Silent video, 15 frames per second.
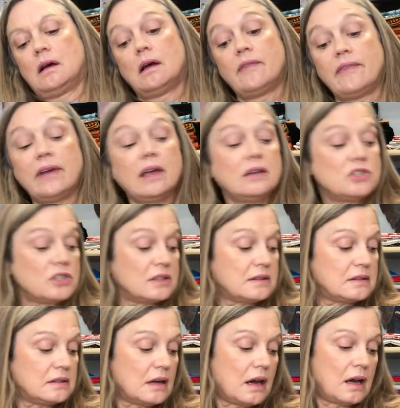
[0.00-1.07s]
They
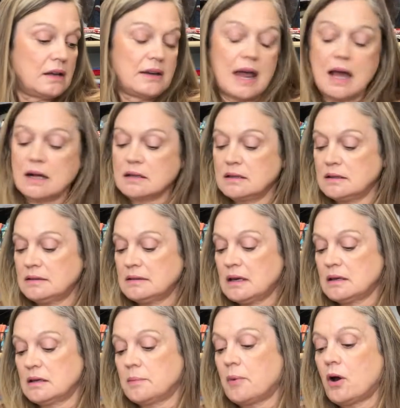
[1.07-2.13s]
just knocked this
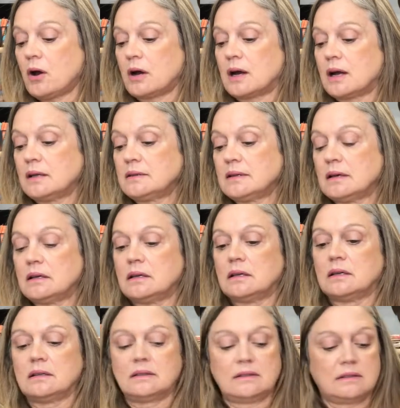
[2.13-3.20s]
out of the park, I tell
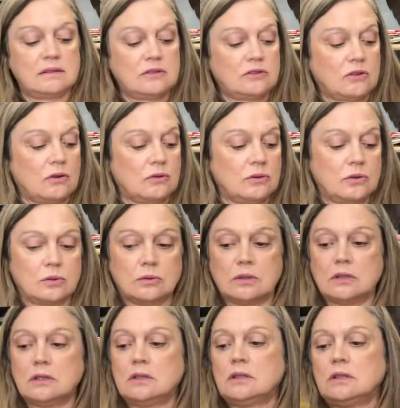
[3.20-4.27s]
you. This is so
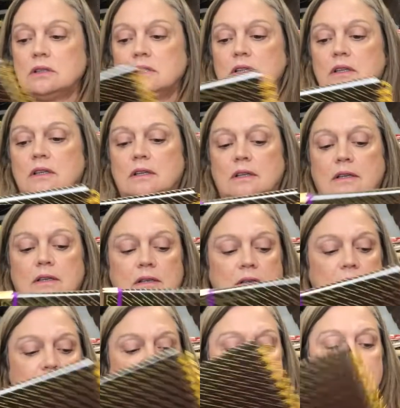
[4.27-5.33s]
cool.
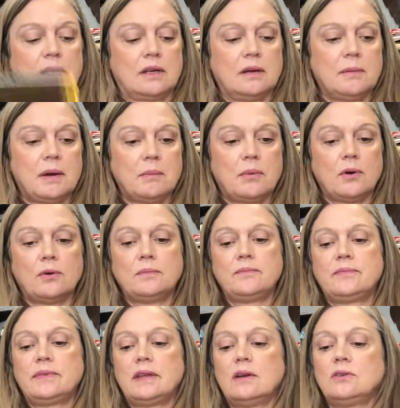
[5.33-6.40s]
Come on, Bo.
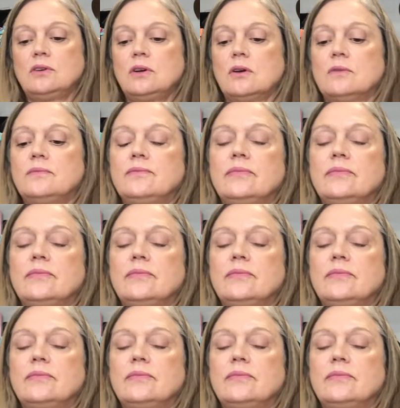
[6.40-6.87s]
Down you go.